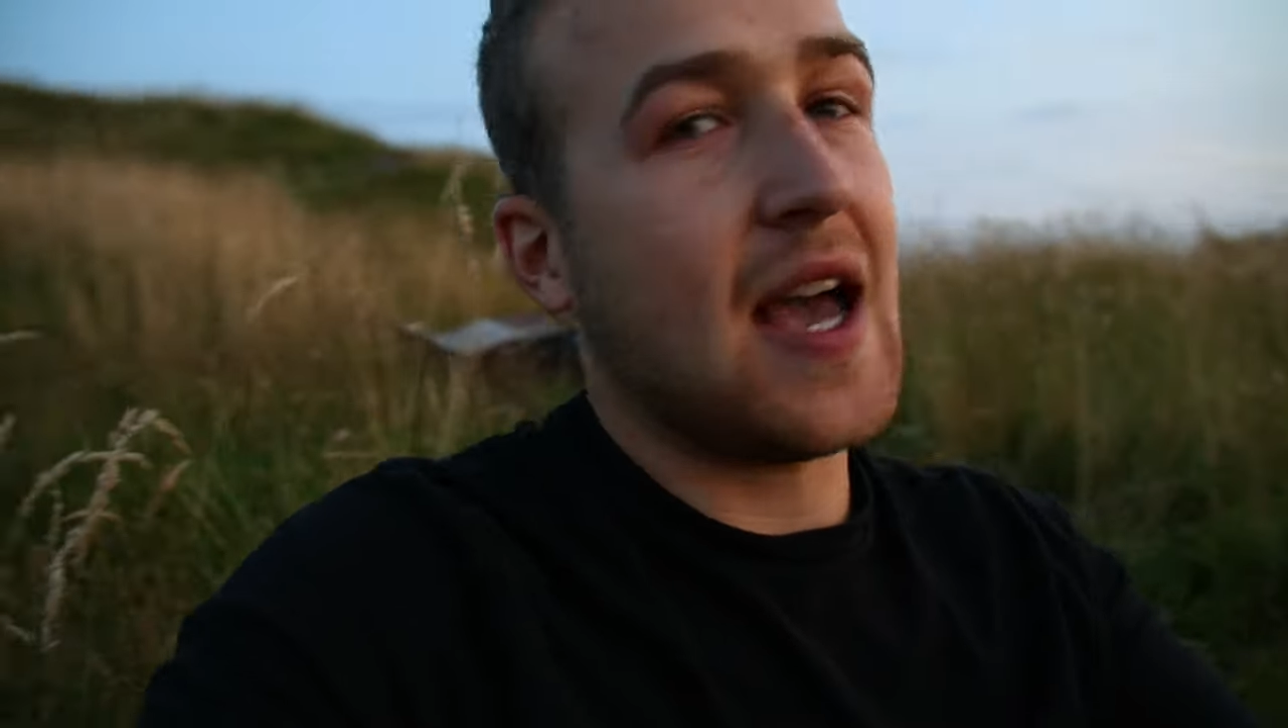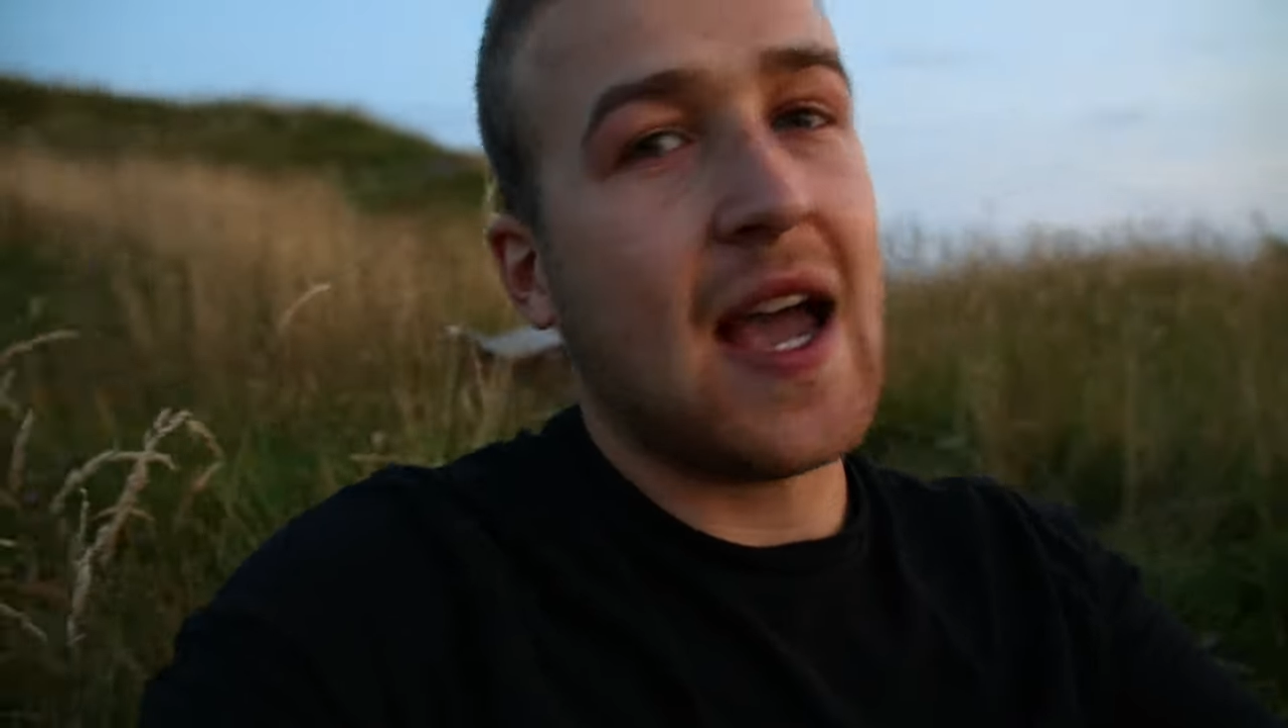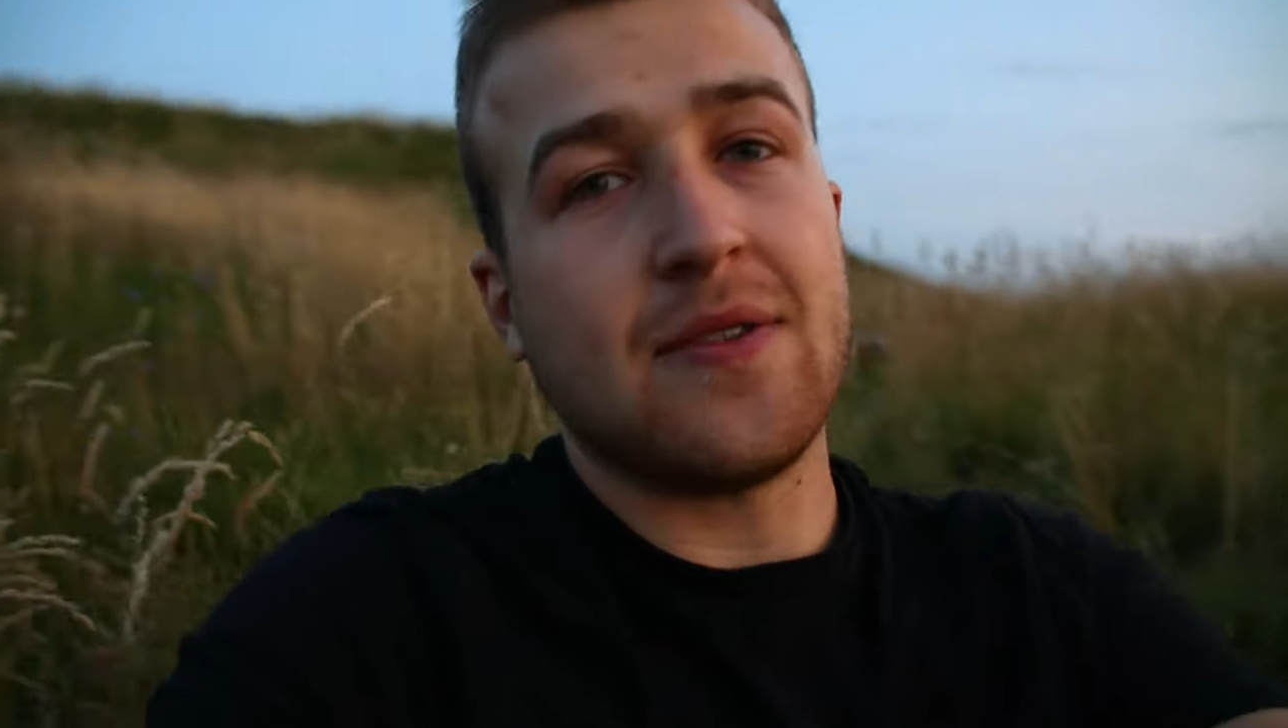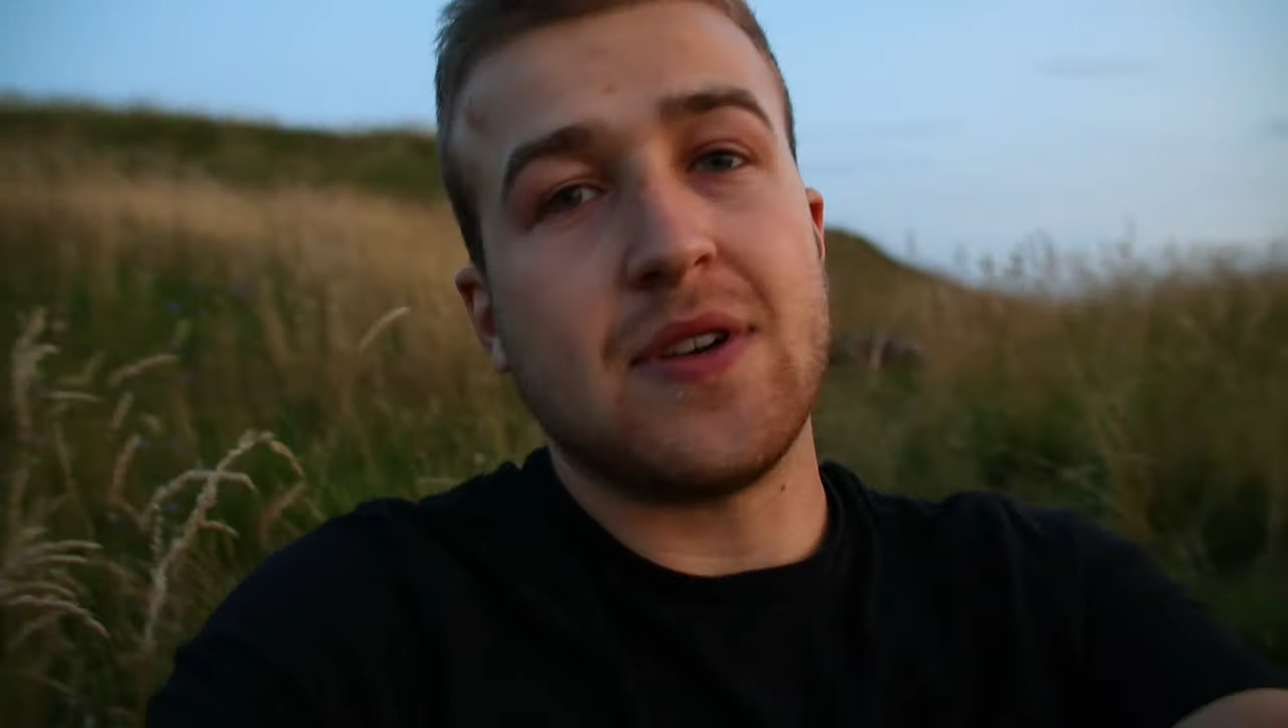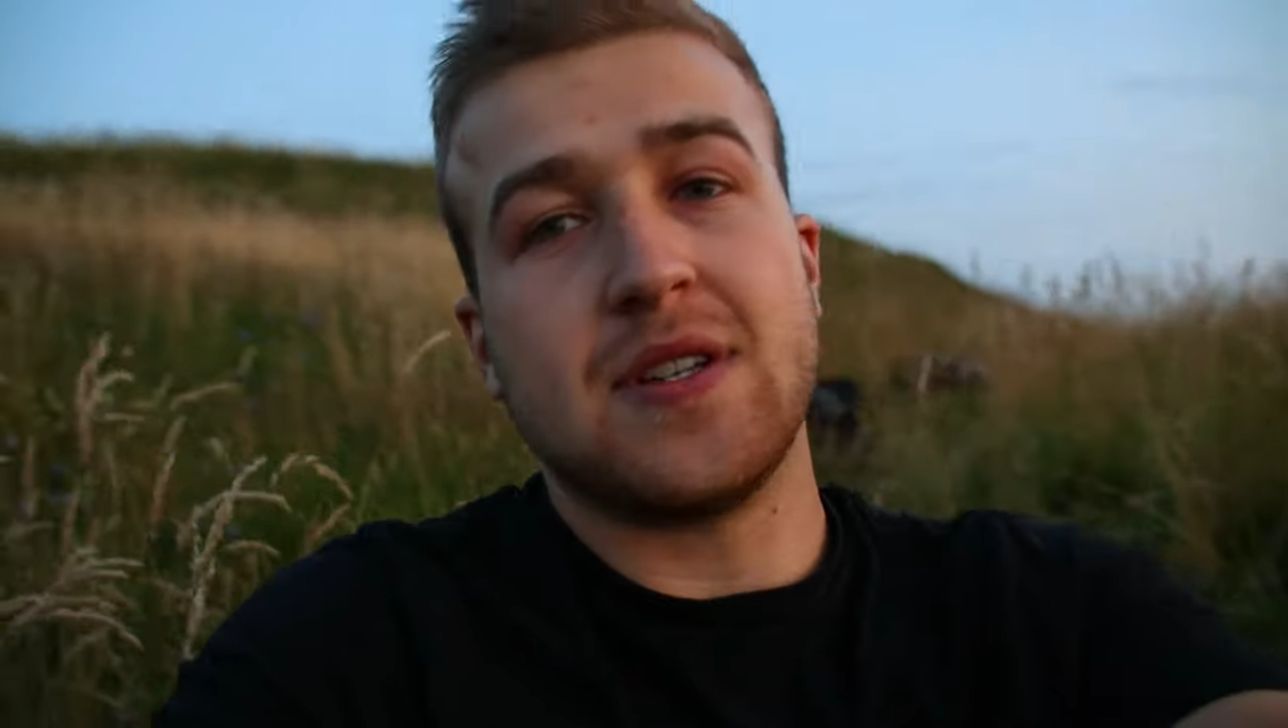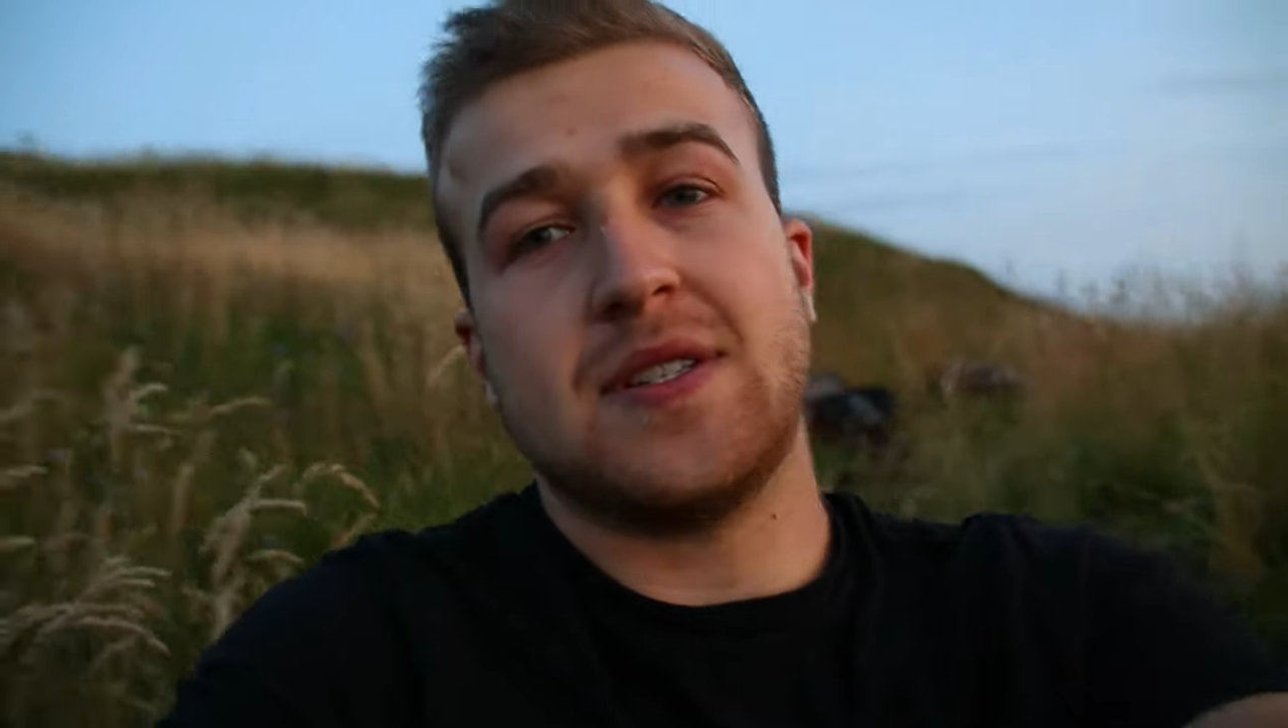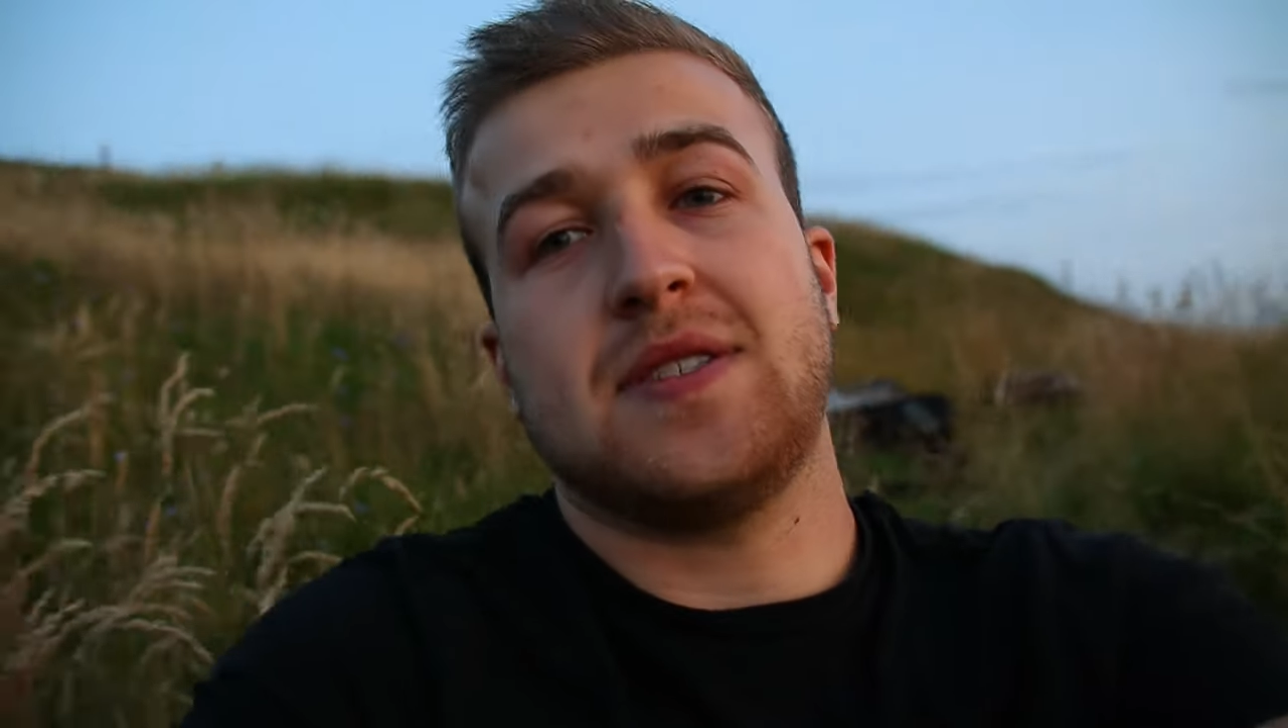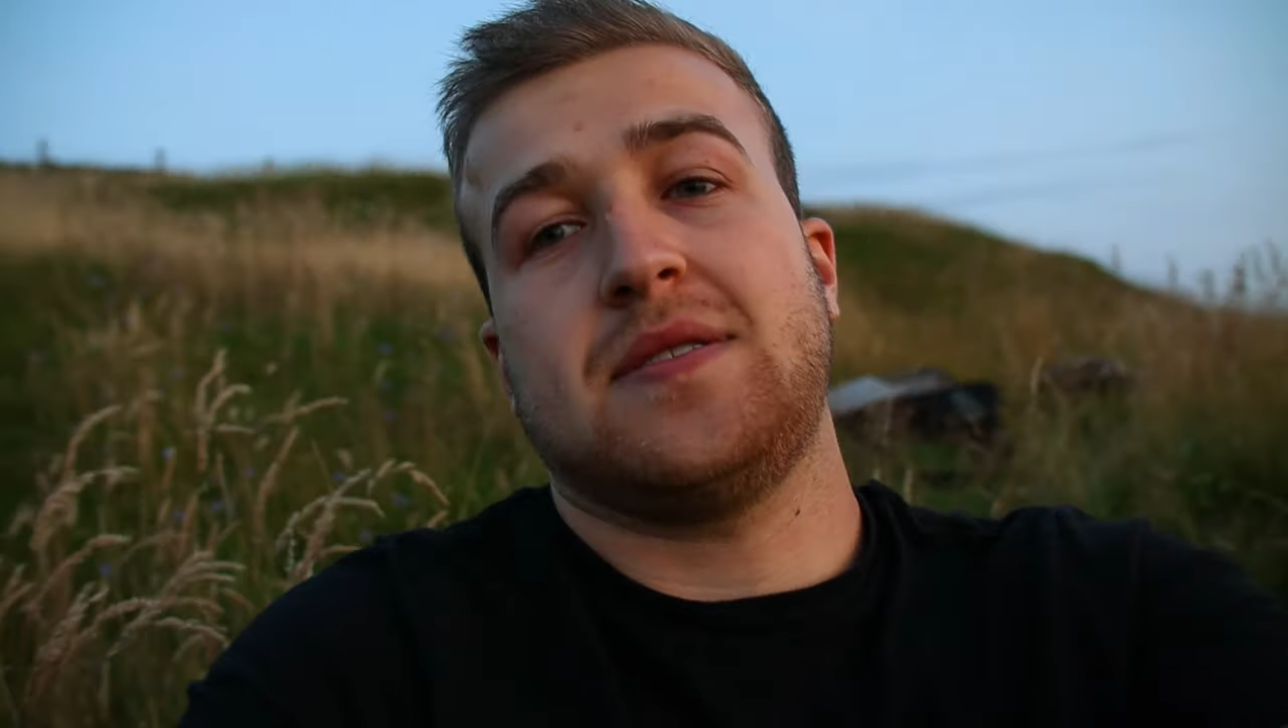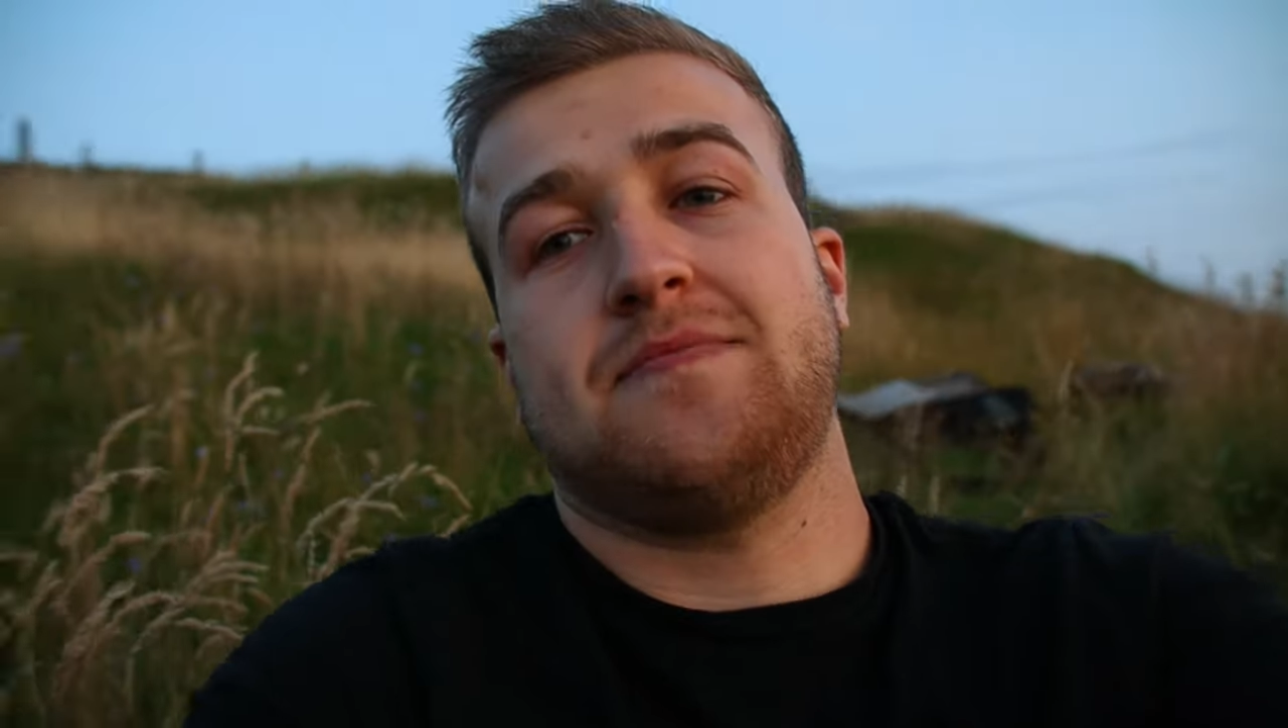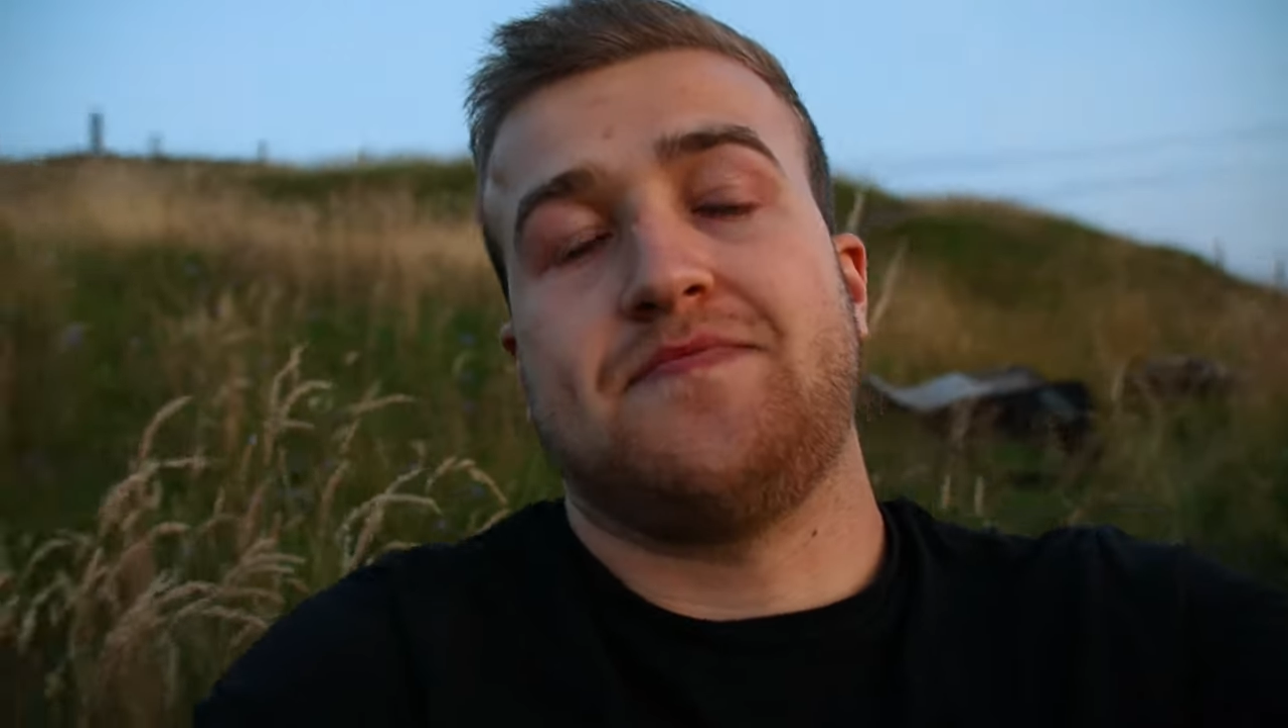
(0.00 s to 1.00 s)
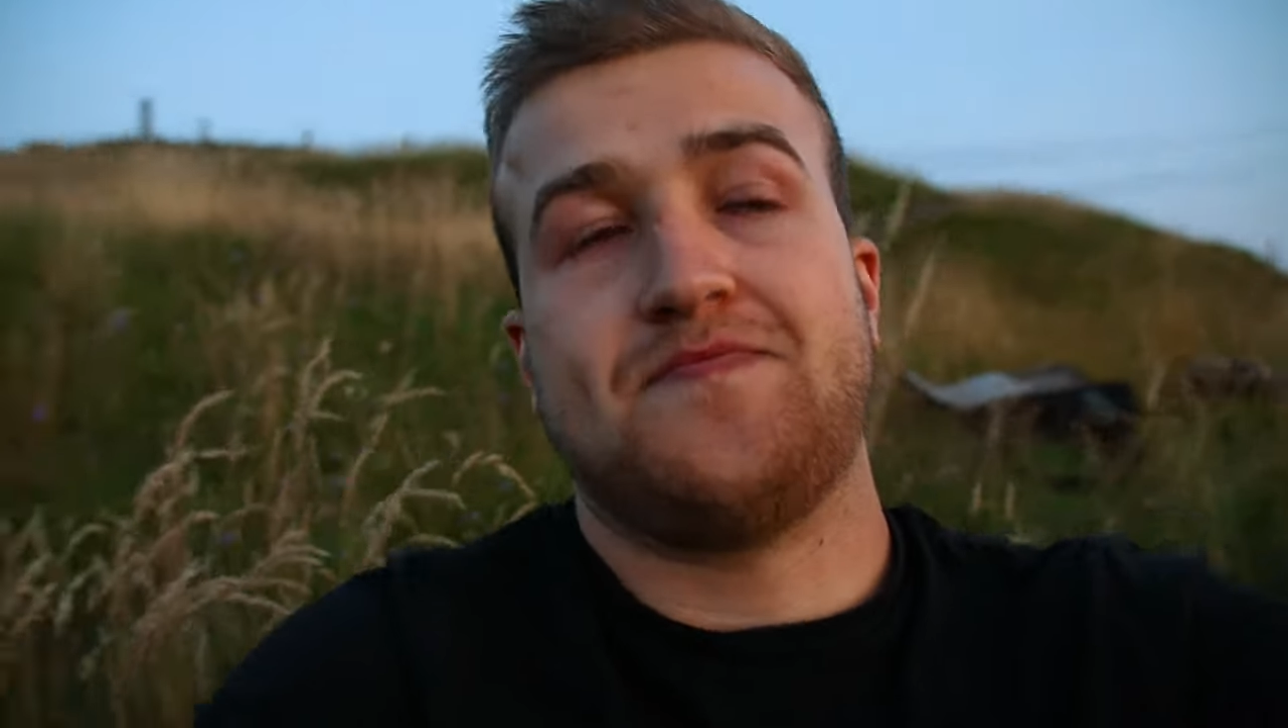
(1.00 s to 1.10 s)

areas